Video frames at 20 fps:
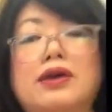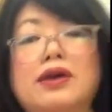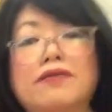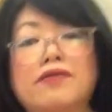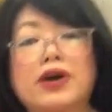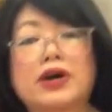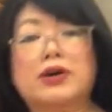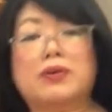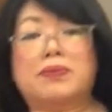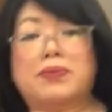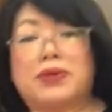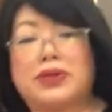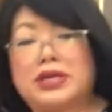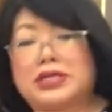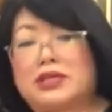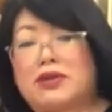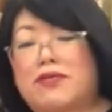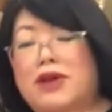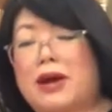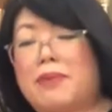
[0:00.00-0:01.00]
if I can put
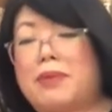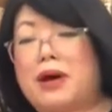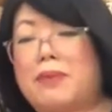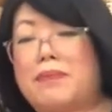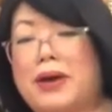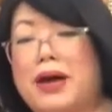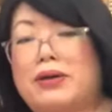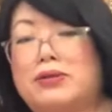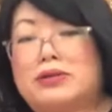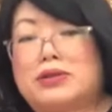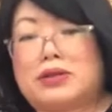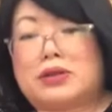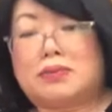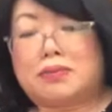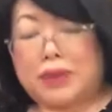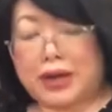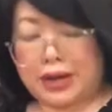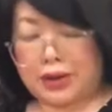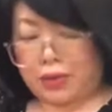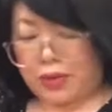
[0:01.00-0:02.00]
this around my belt,
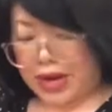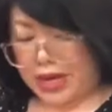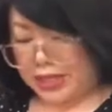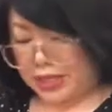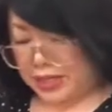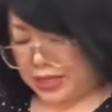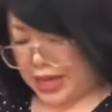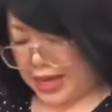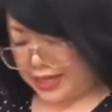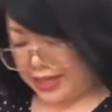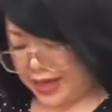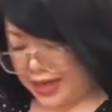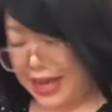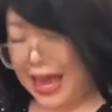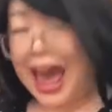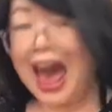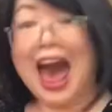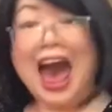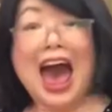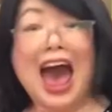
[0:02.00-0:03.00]
my waist. Yes, I
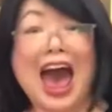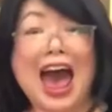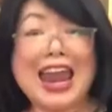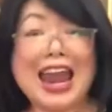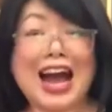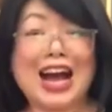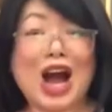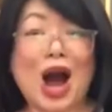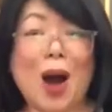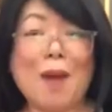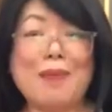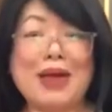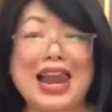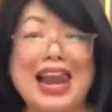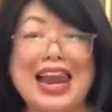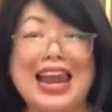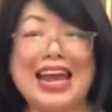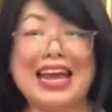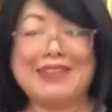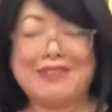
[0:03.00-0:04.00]
can. I can't
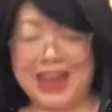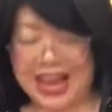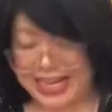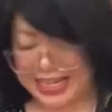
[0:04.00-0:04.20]
believe